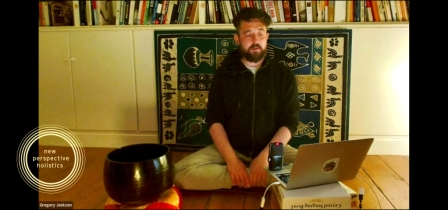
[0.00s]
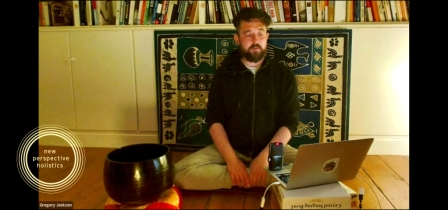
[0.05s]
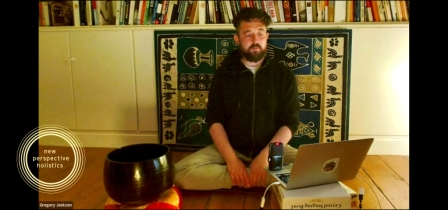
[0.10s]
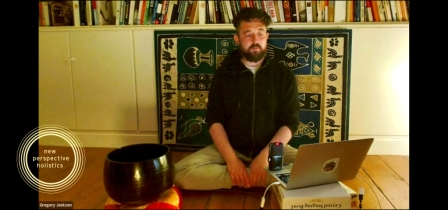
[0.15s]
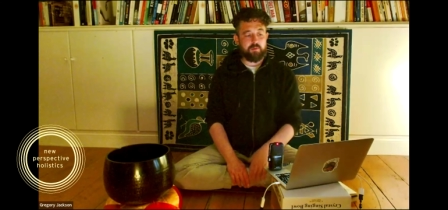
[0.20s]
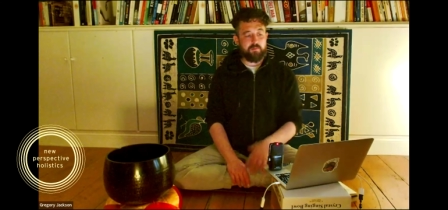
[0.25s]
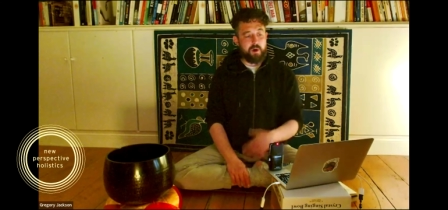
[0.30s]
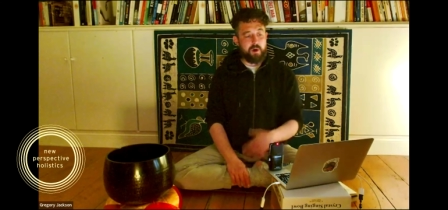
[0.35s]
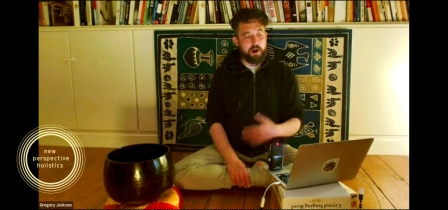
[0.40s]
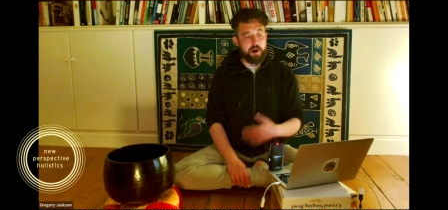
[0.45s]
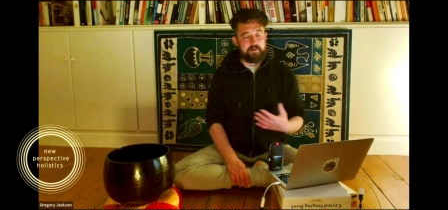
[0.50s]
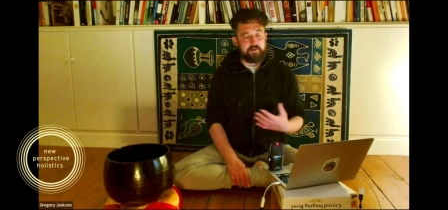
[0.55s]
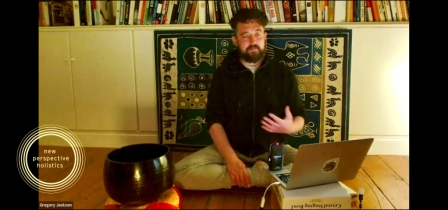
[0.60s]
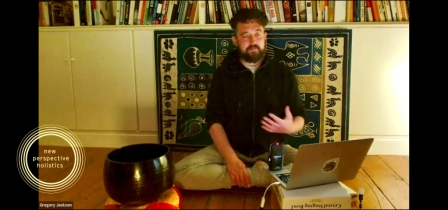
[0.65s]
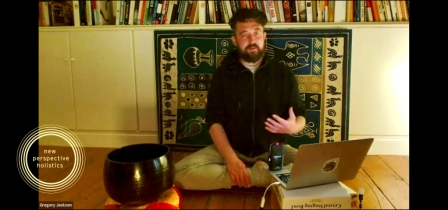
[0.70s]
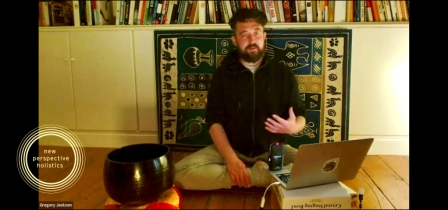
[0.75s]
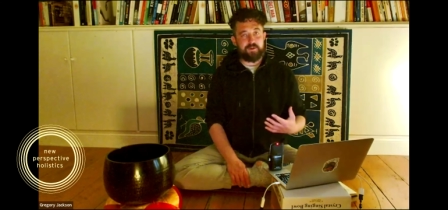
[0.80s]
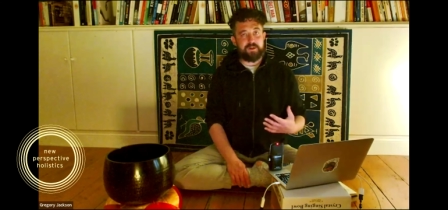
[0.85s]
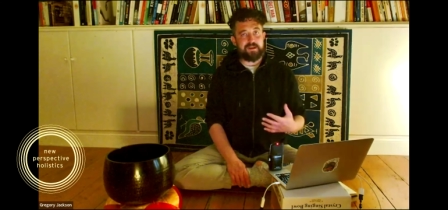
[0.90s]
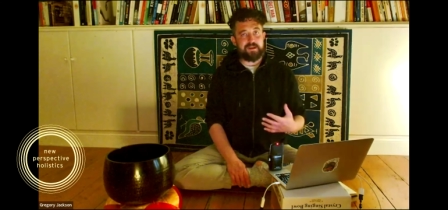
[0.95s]
But
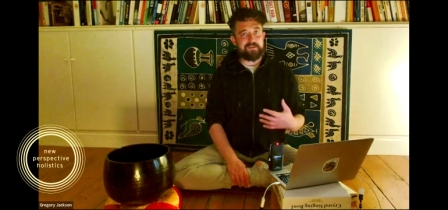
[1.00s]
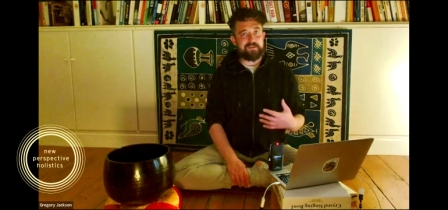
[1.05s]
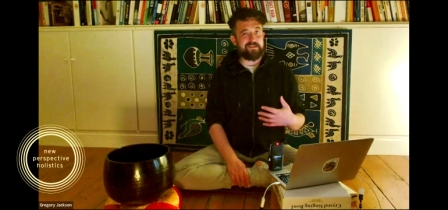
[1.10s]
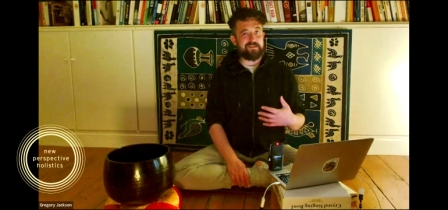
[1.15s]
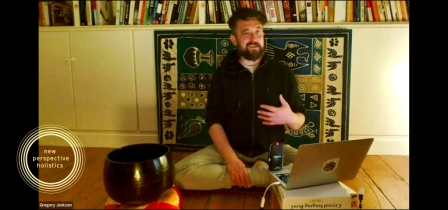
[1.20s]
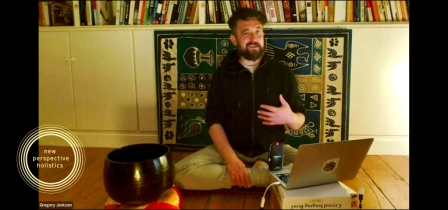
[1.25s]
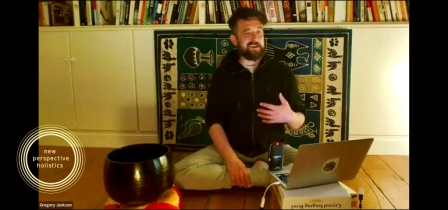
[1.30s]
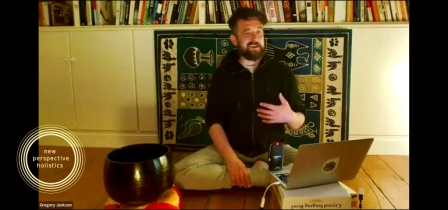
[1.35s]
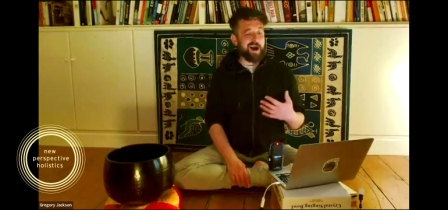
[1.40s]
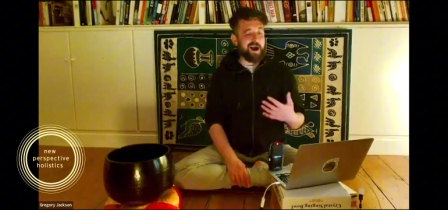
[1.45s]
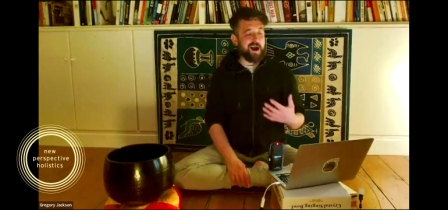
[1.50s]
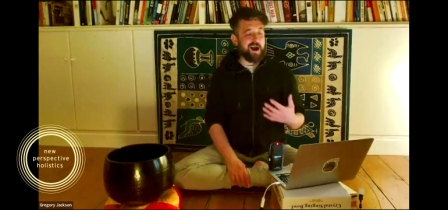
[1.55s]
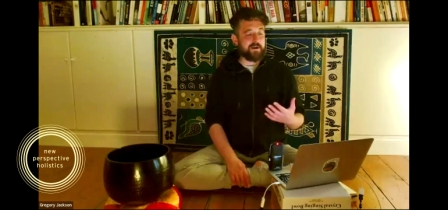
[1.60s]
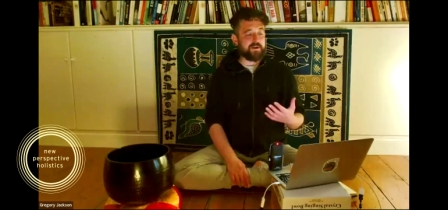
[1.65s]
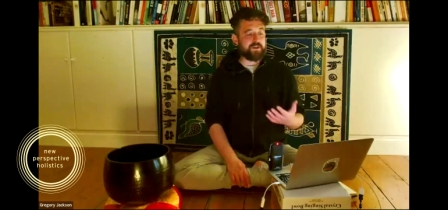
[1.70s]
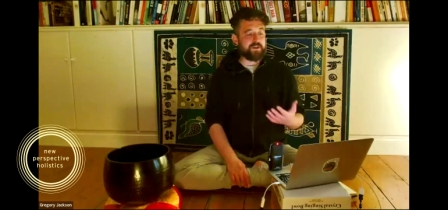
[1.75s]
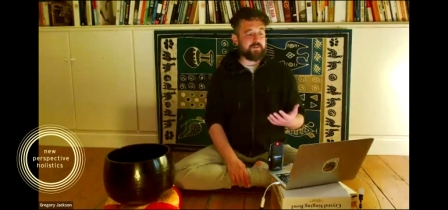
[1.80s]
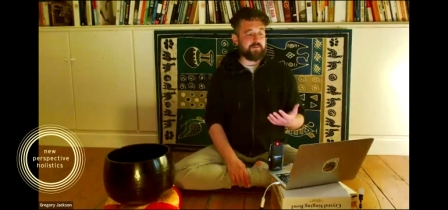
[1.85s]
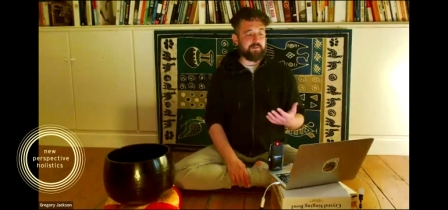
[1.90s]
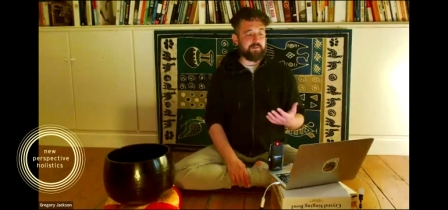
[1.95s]
mindfulness is an
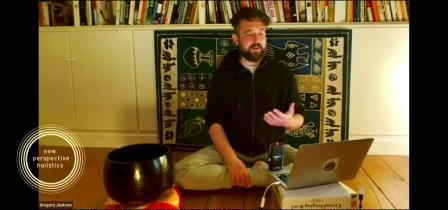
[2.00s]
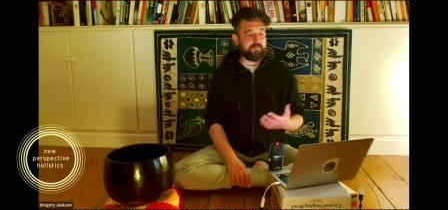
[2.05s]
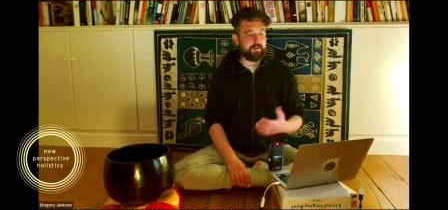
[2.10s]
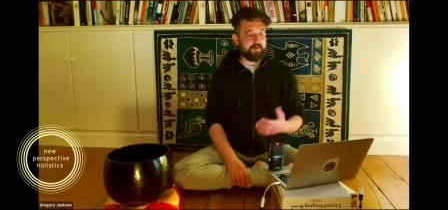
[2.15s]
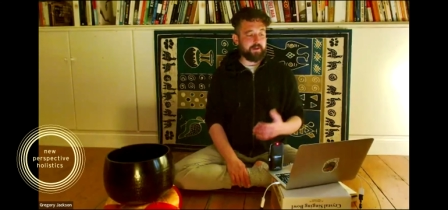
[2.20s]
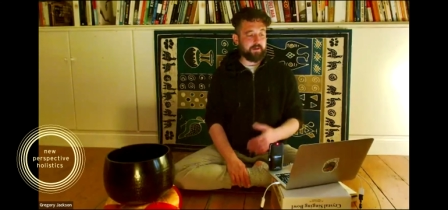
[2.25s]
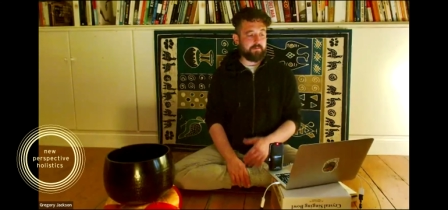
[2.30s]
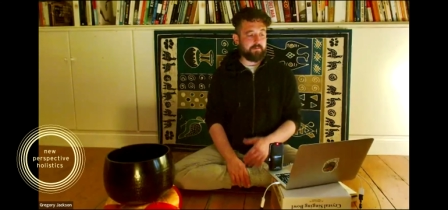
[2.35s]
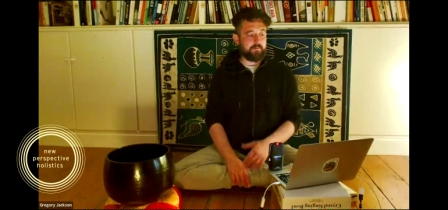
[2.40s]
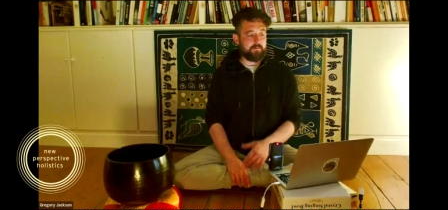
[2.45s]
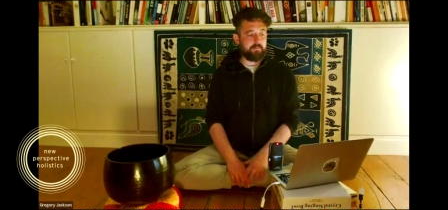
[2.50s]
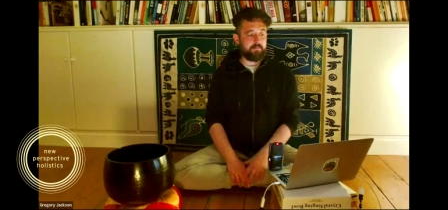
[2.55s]
art of living.